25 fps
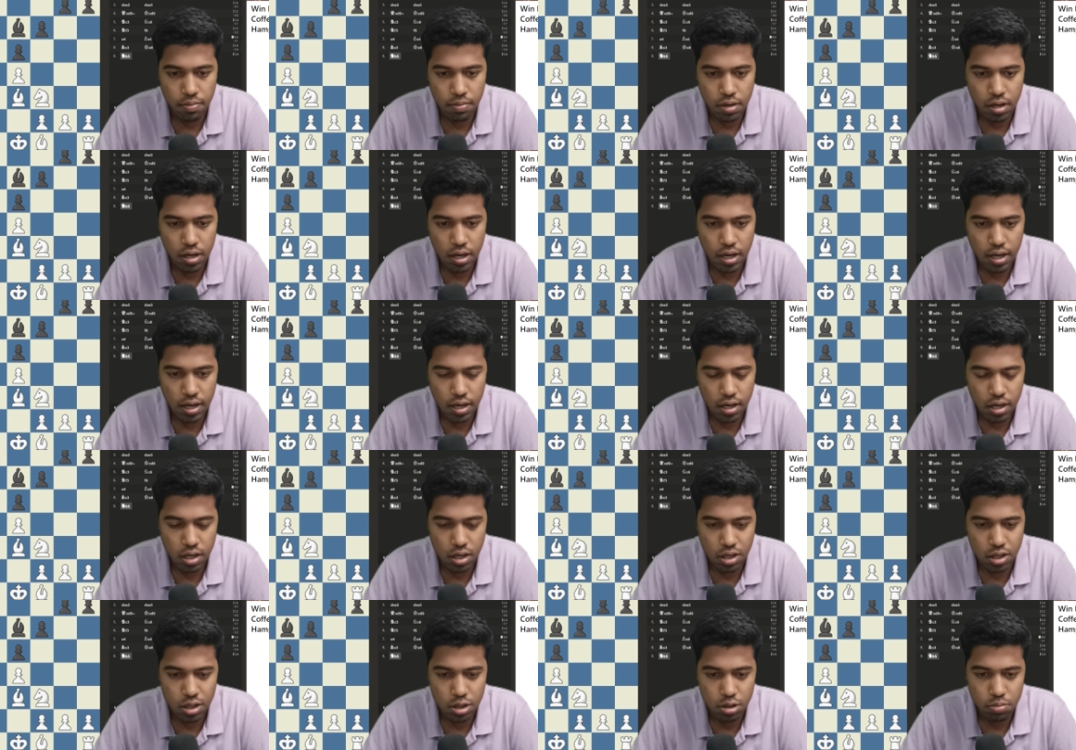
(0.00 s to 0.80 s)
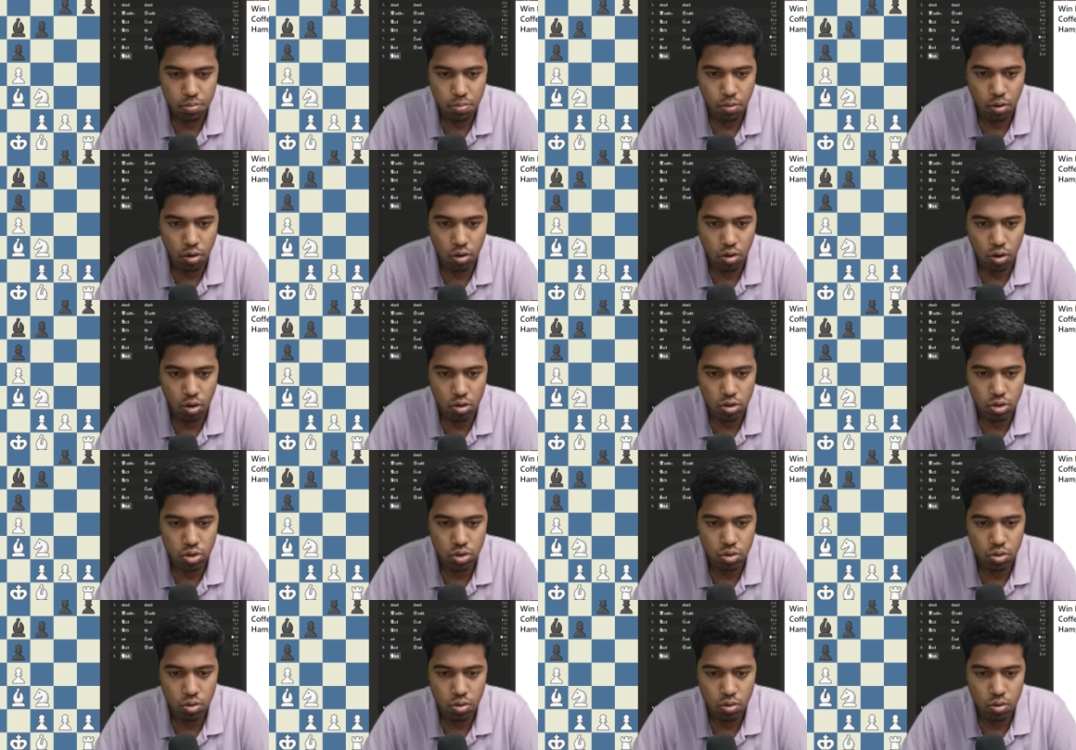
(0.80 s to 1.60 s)
am attacking this pawn
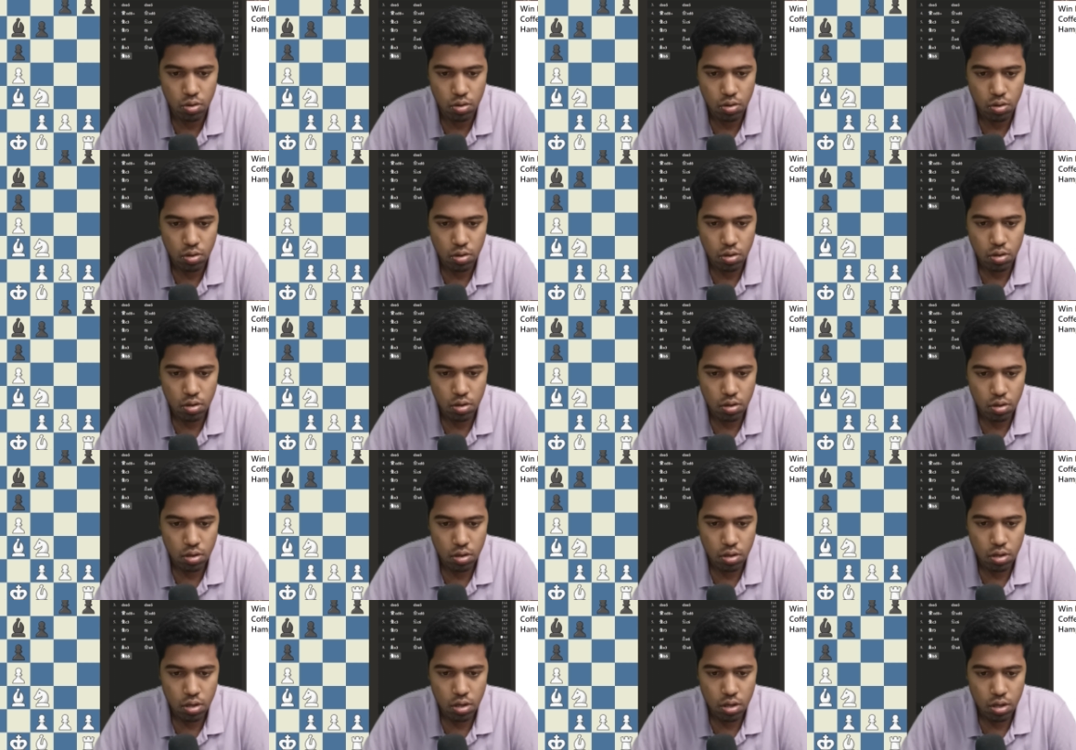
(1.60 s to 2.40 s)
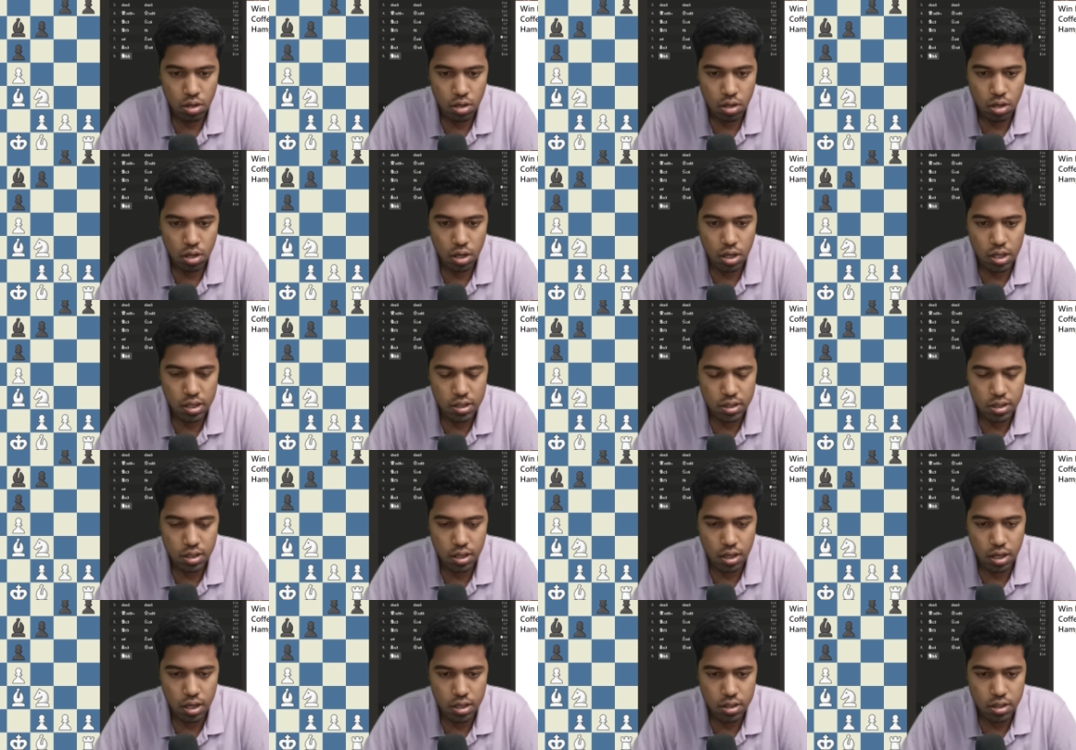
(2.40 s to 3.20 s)
also. Let's
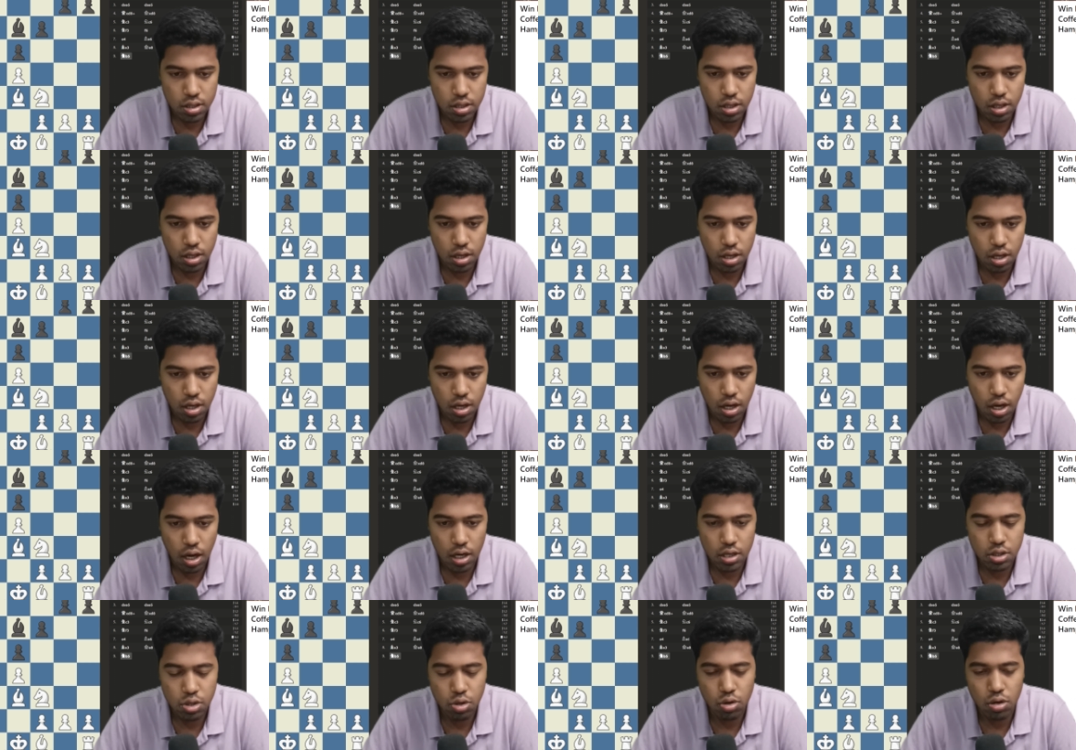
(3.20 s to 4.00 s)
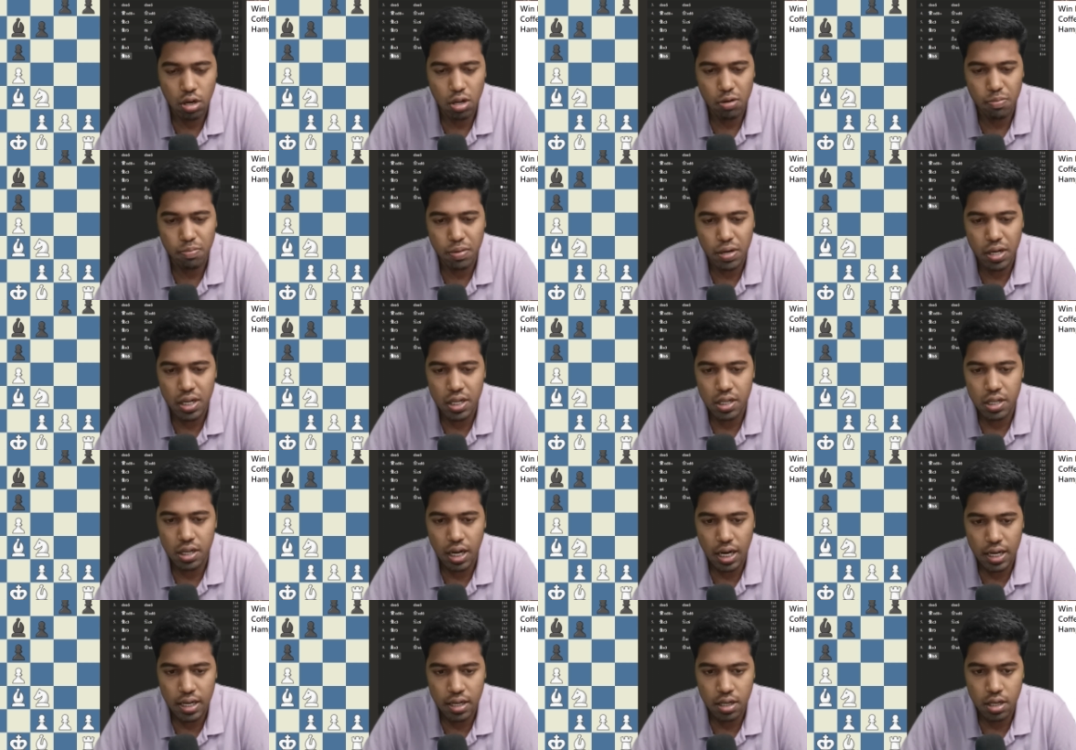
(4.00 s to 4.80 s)
see. I should have played
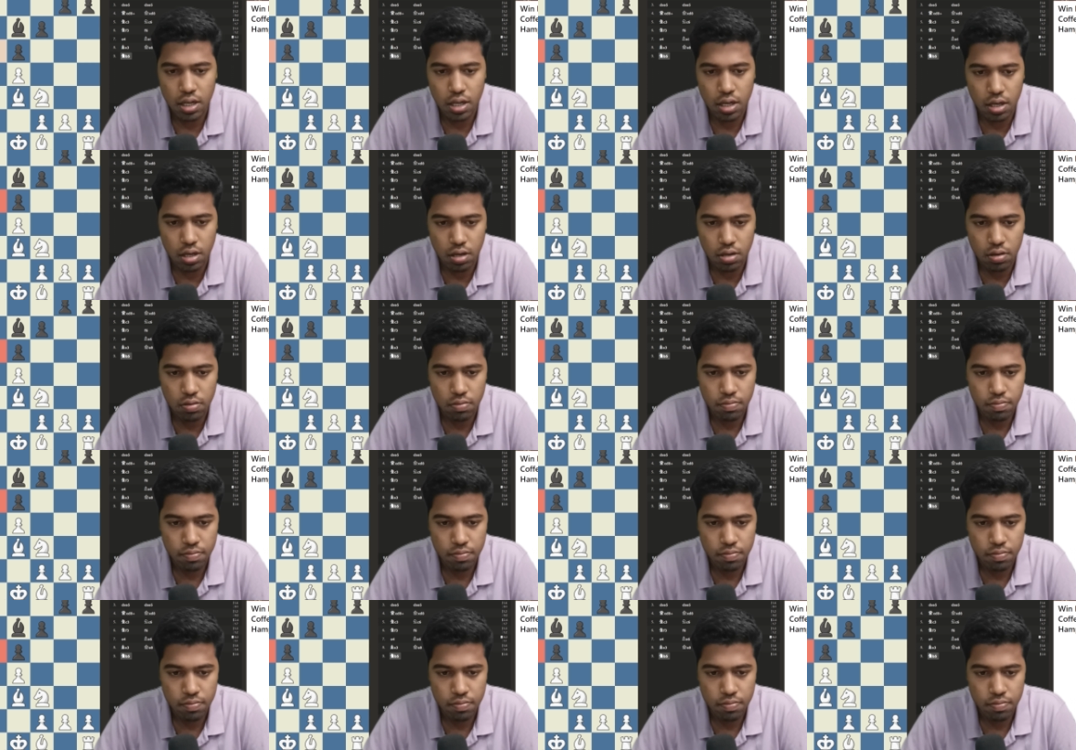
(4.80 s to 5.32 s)
knight here.